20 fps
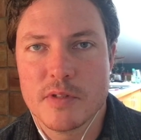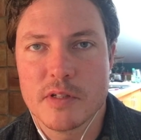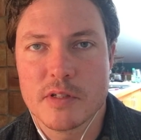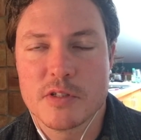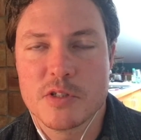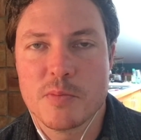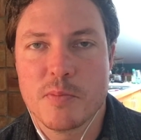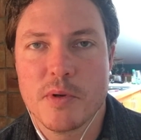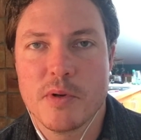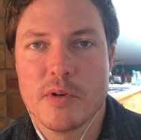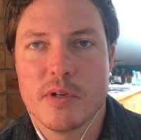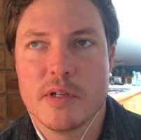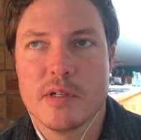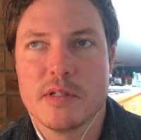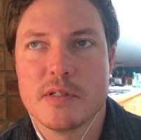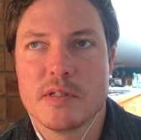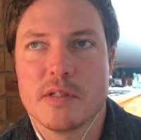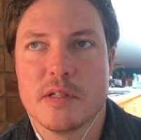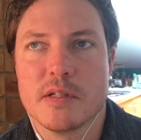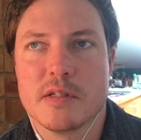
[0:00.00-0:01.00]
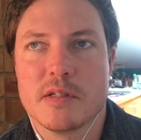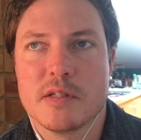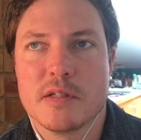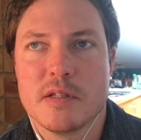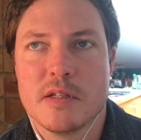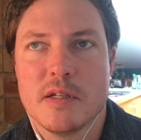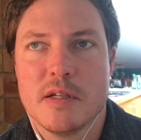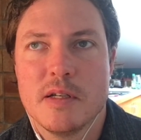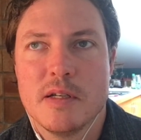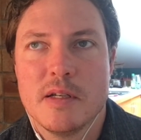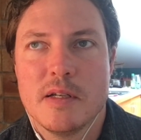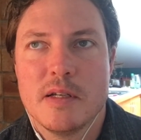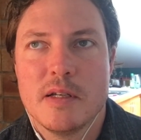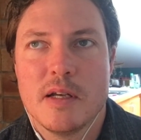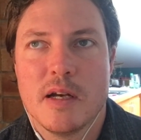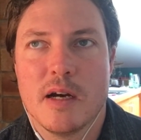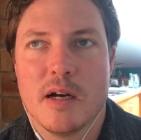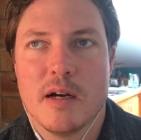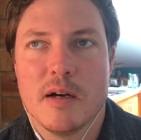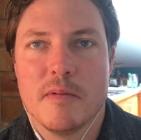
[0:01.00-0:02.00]
the experience, it's
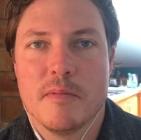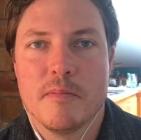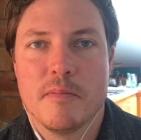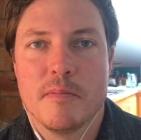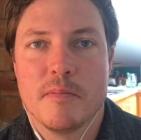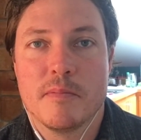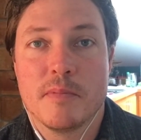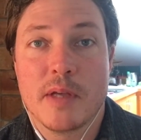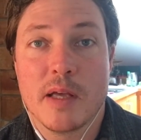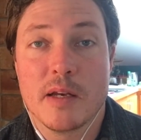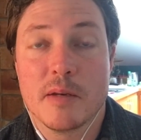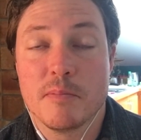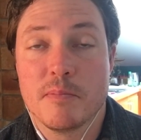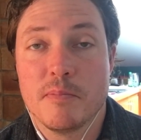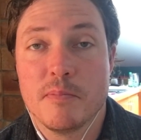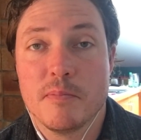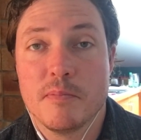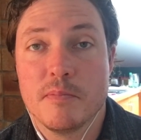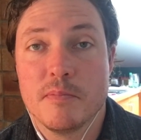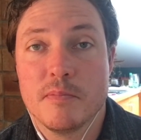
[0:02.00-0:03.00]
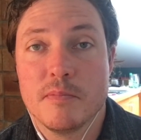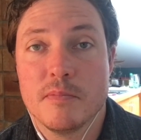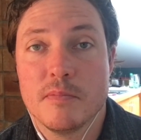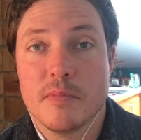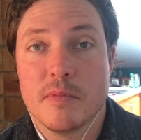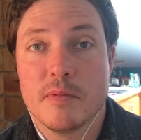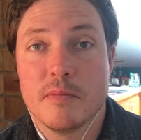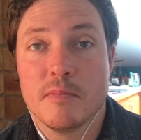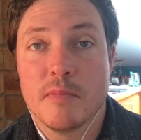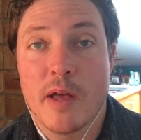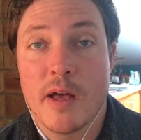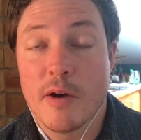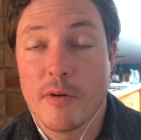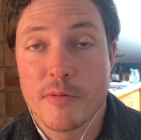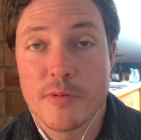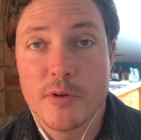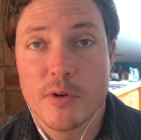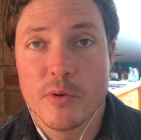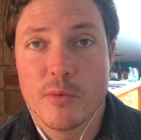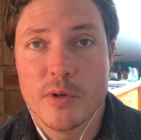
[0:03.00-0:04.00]
getting
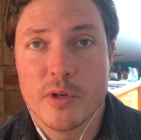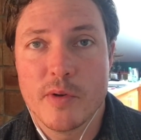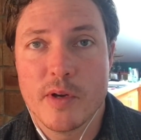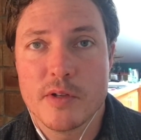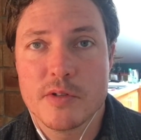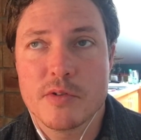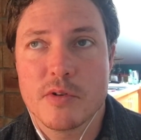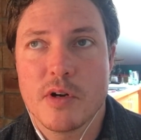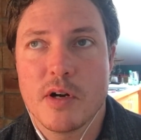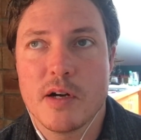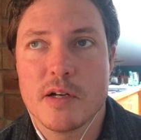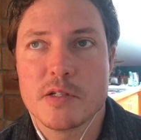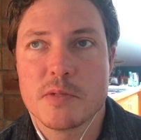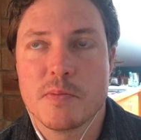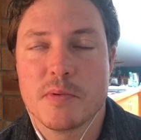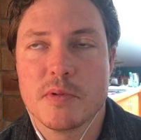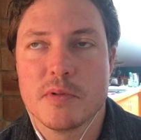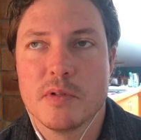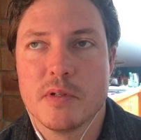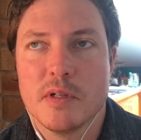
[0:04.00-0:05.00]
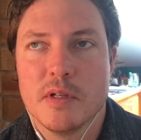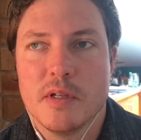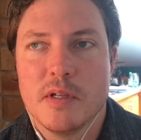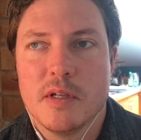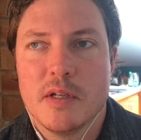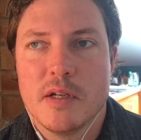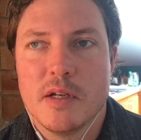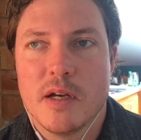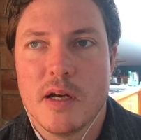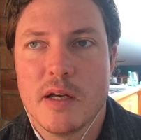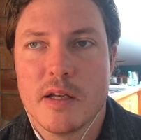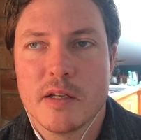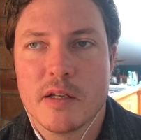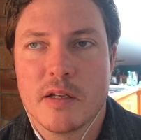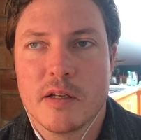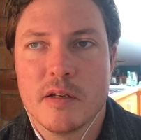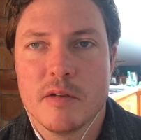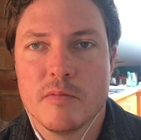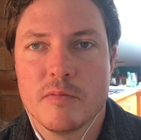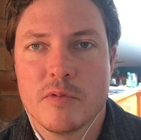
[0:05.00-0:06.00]
healthier when you enter a hospital, it
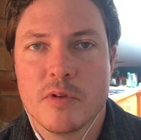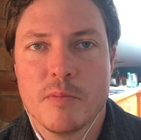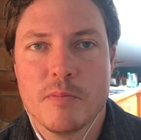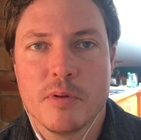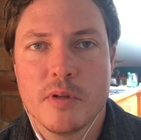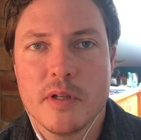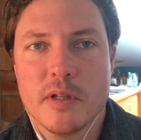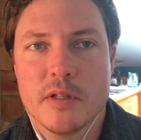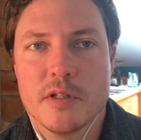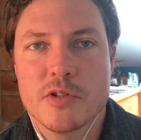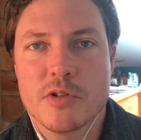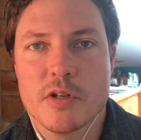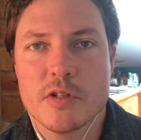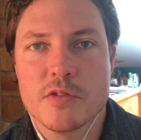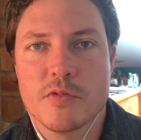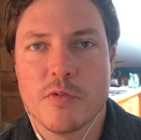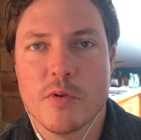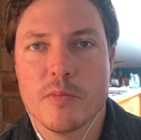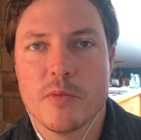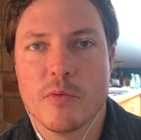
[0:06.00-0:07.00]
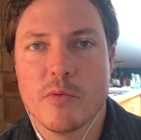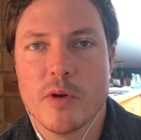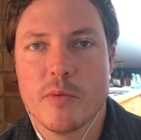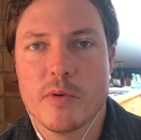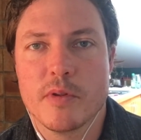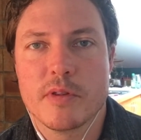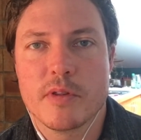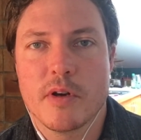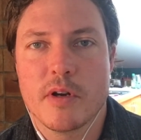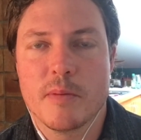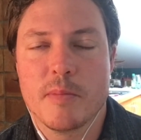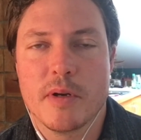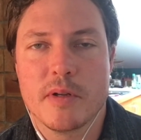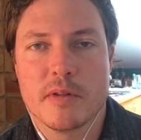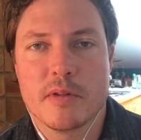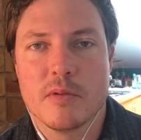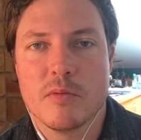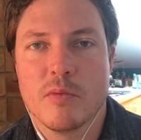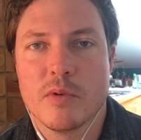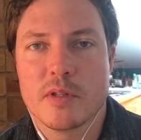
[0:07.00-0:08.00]
completely transformed the way we thought
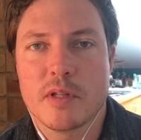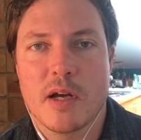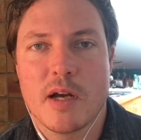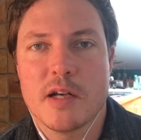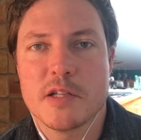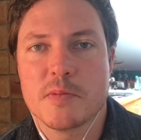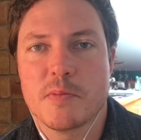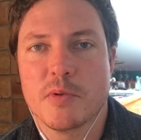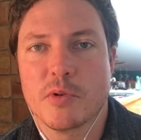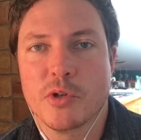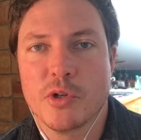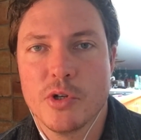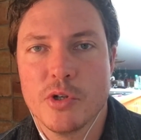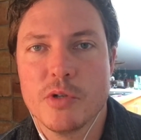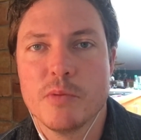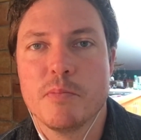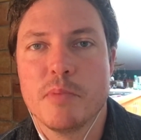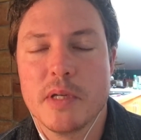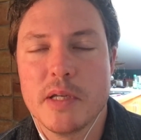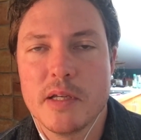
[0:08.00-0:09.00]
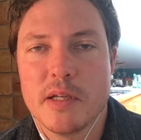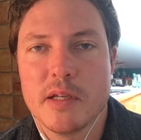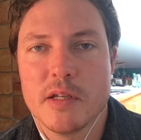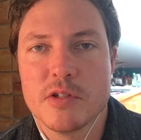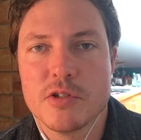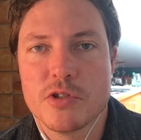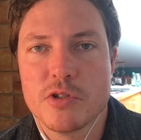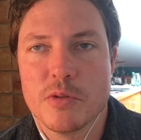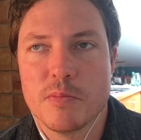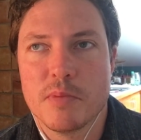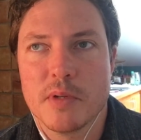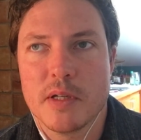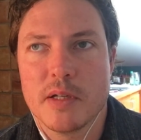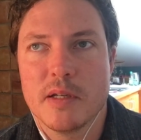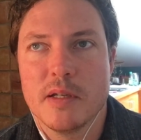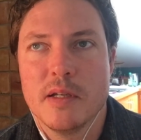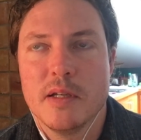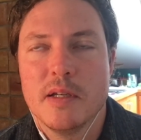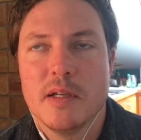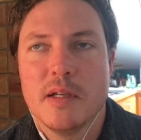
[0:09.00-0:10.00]
about what the hospital could be and should be.